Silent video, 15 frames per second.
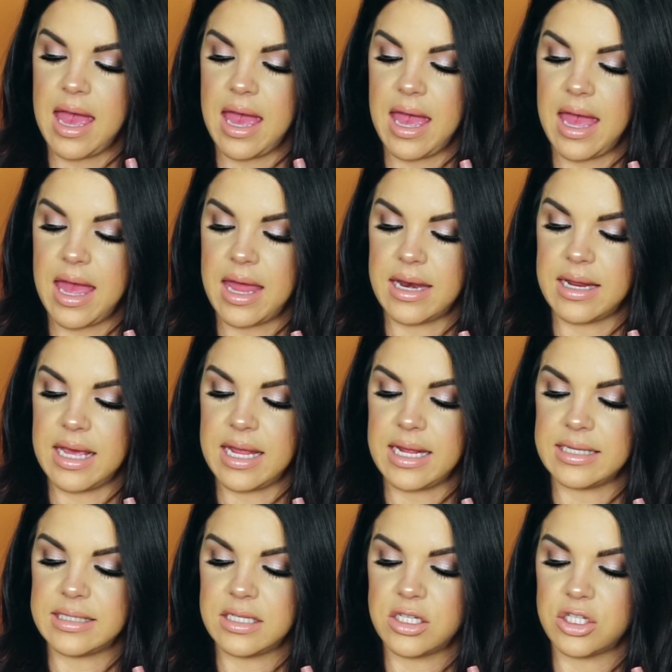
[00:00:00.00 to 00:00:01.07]
And
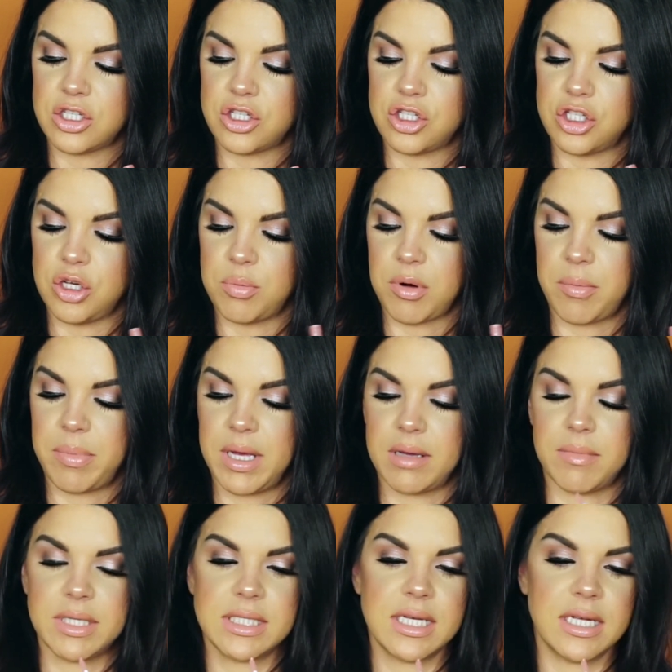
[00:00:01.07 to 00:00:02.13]
it isn't super
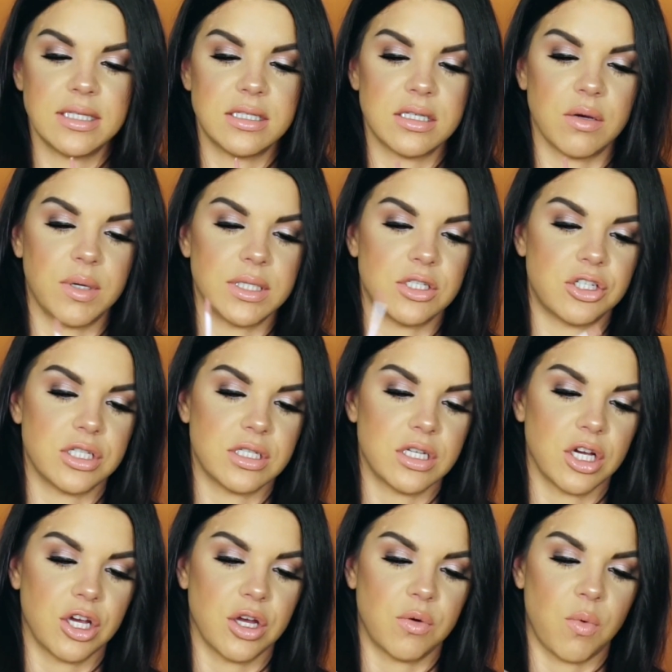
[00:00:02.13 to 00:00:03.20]
pigmented, so it's just
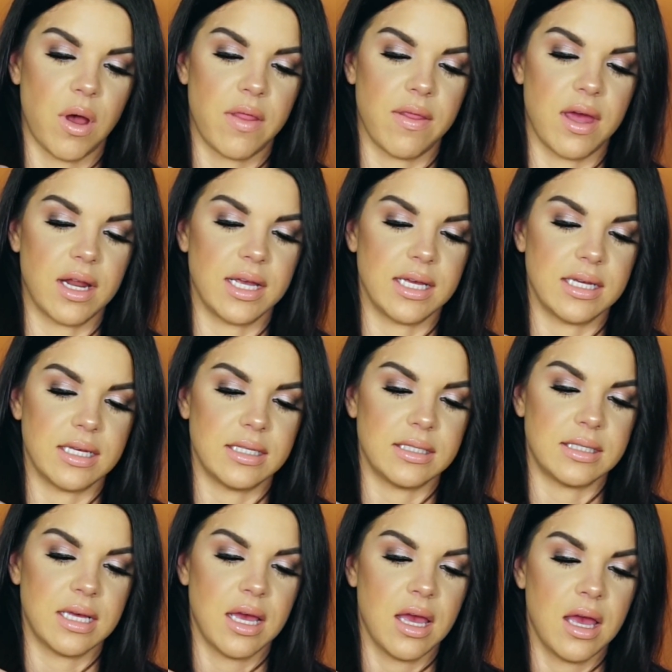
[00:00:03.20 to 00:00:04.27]
a good one that
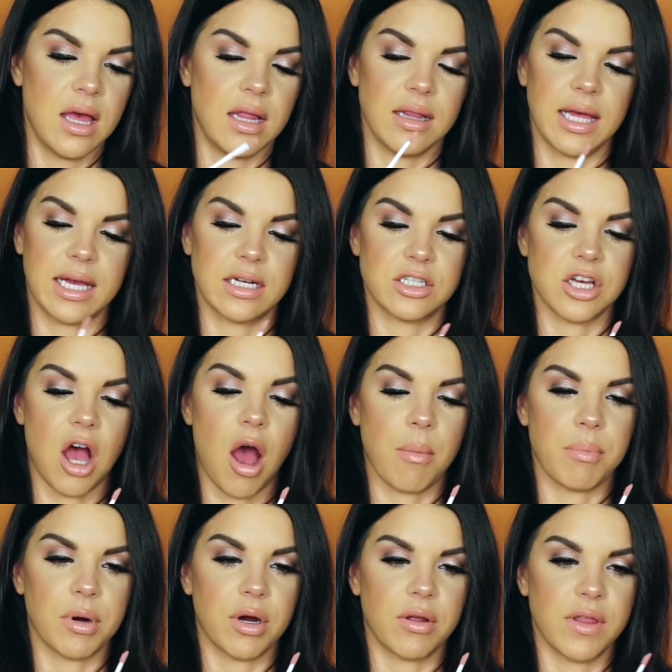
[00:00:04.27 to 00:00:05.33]
is like a
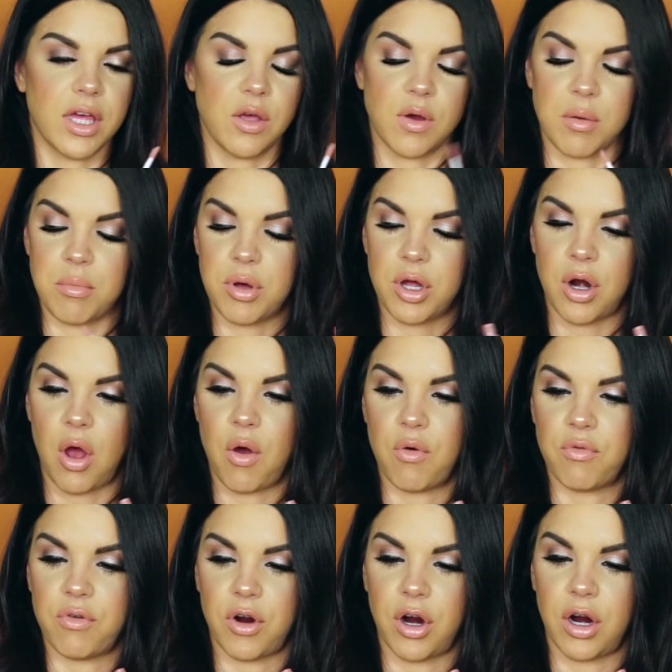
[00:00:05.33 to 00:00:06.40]
topper that you can put
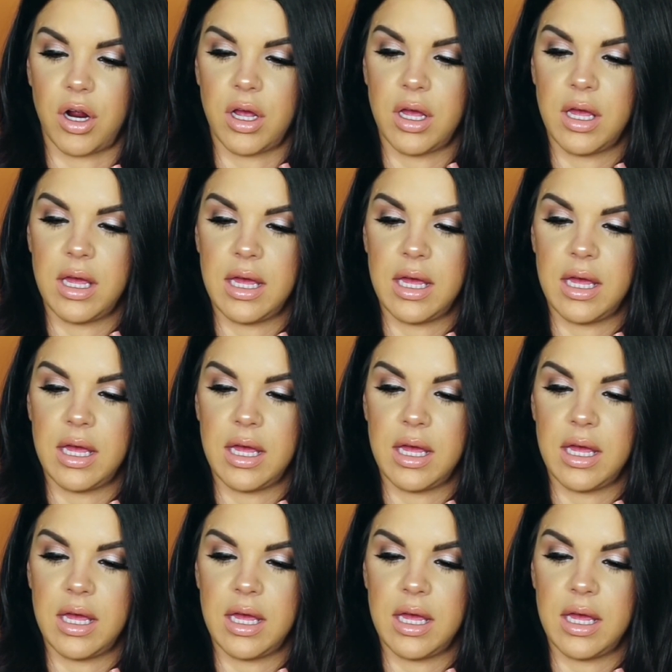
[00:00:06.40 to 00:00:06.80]
over